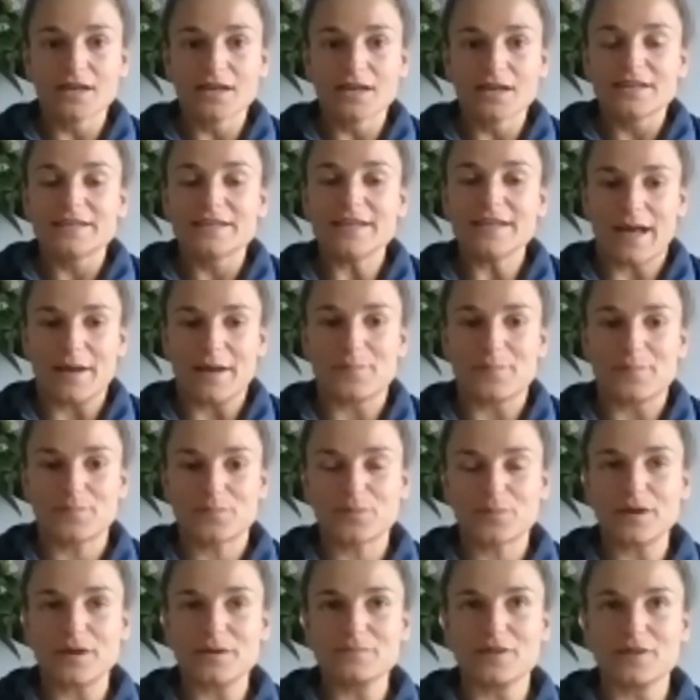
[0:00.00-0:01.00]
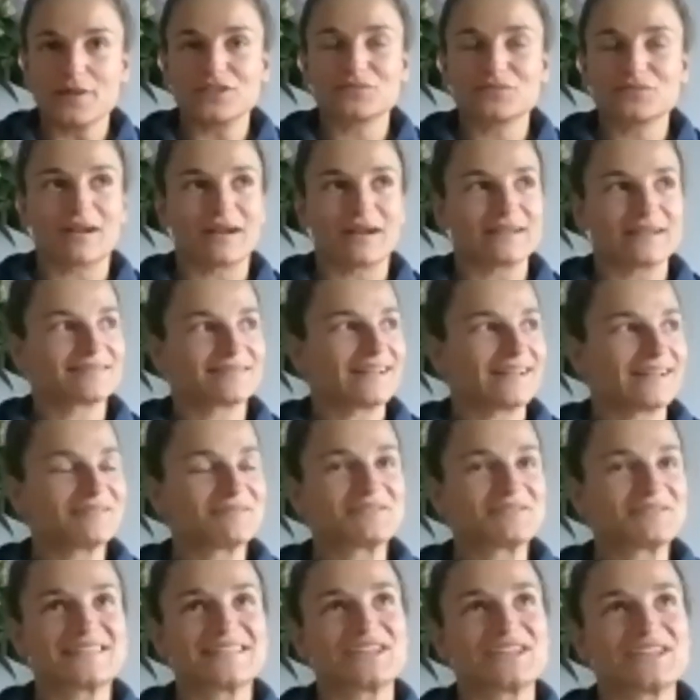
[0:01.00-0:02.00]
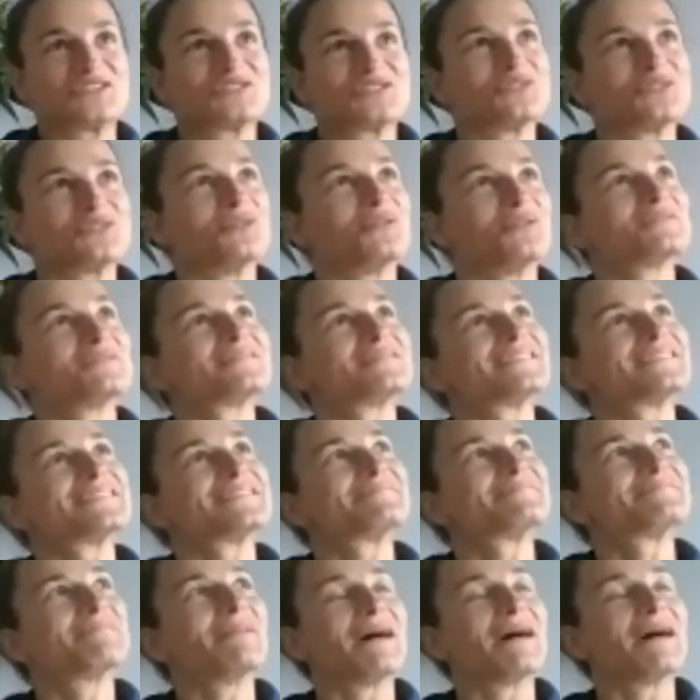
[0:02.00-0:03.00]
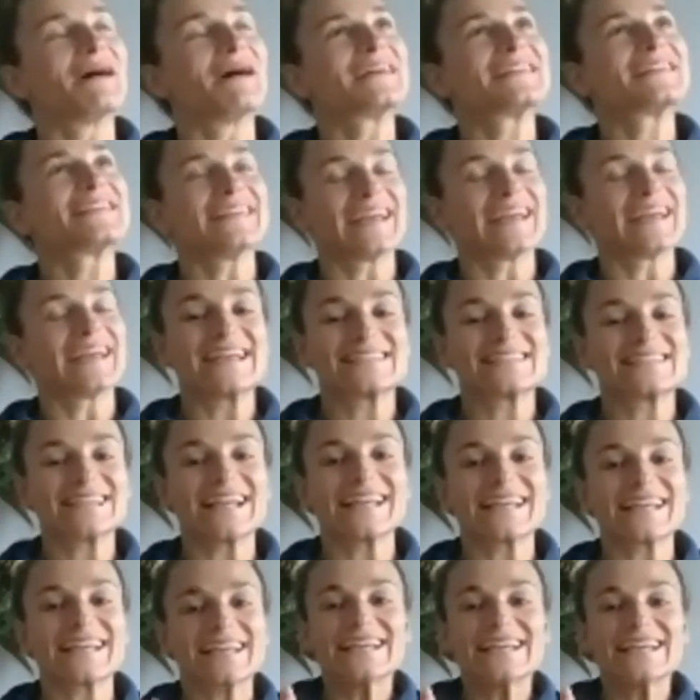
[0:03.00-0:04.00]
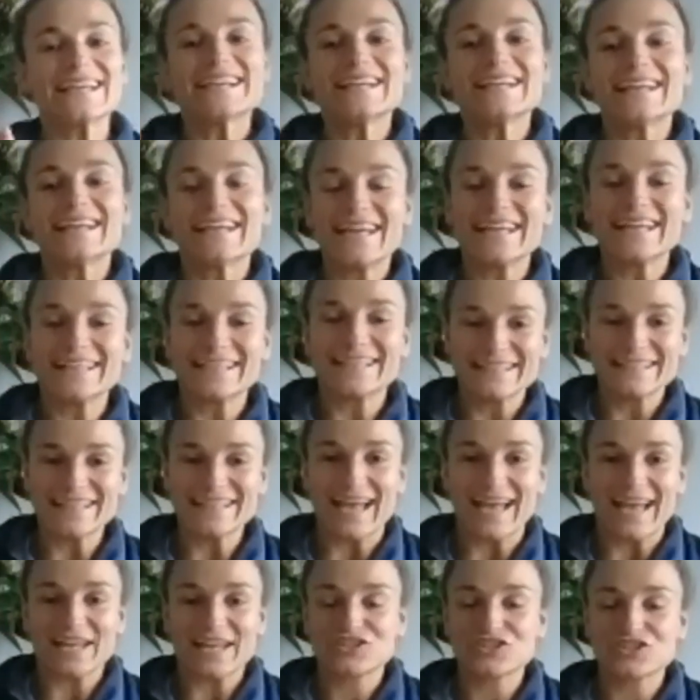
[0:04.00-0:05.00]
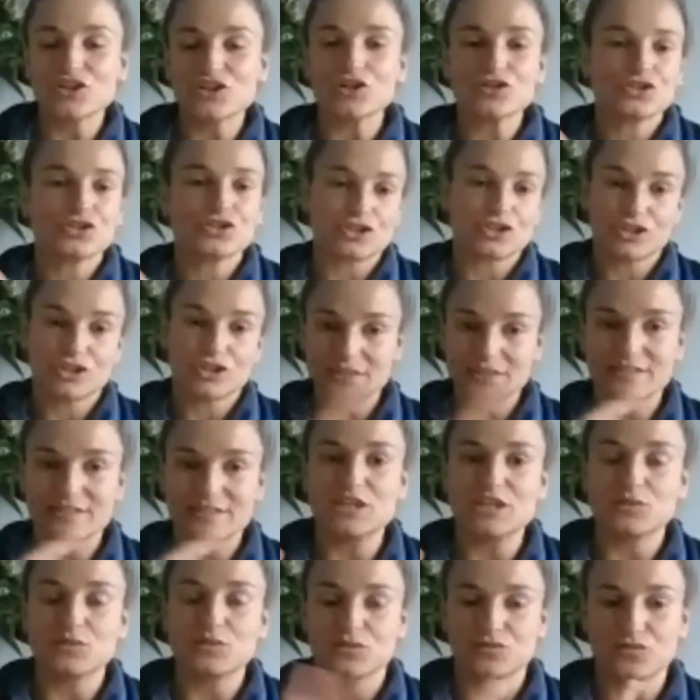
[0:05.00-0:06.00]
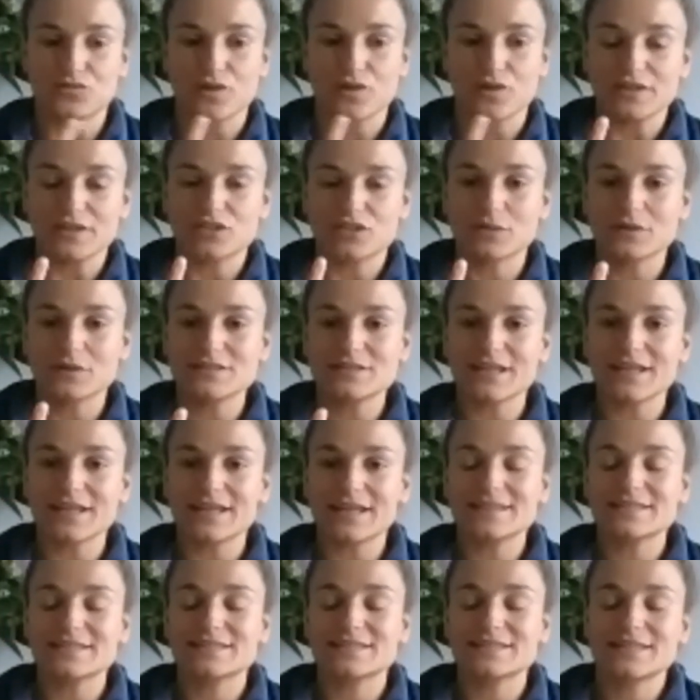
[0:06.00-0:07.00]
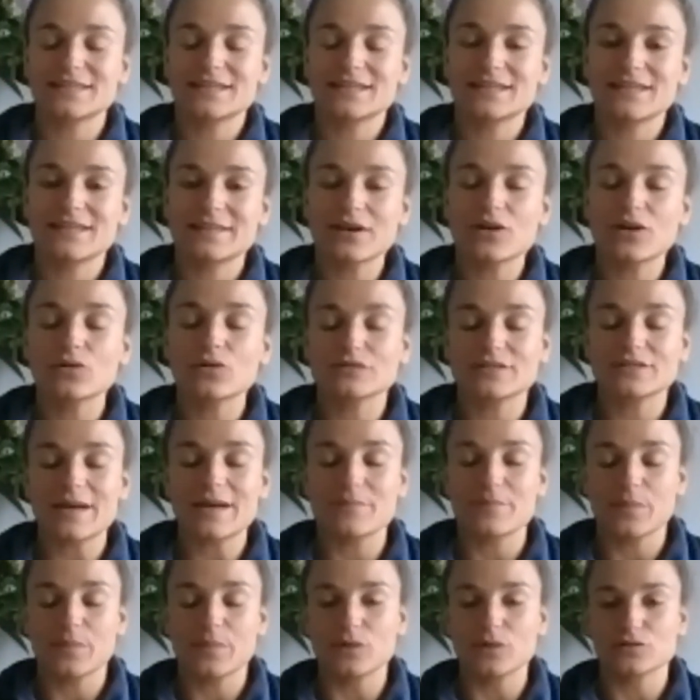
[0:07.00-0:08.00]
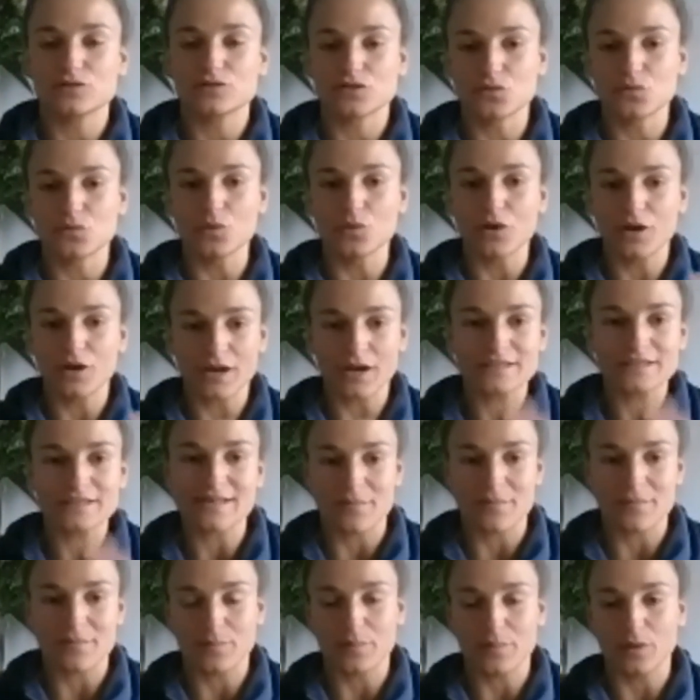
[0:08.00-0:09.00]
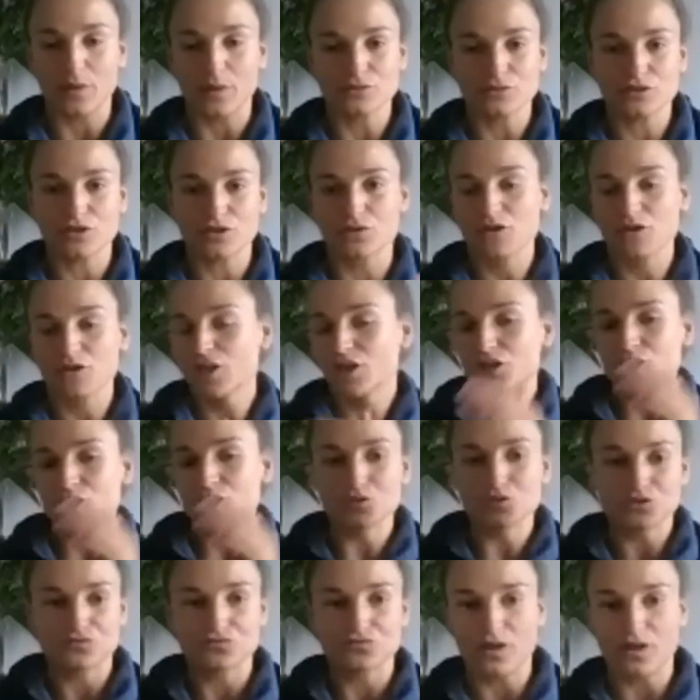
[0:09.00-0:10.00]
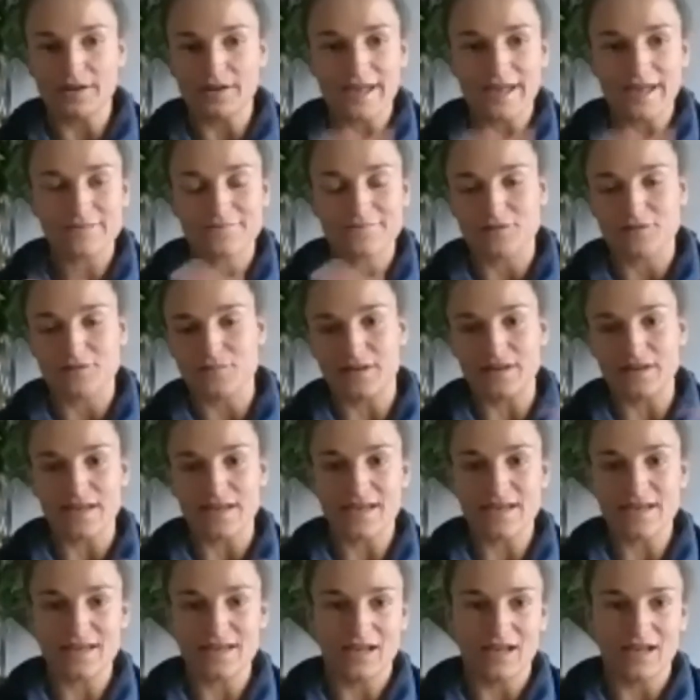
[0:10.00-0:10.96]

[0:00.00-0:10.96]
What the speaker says: Yeah, pretty much. I wouldn't say short, but it's not just continuous running. So it's like, they're called tempos, so you work at tempo. So you just run every minute.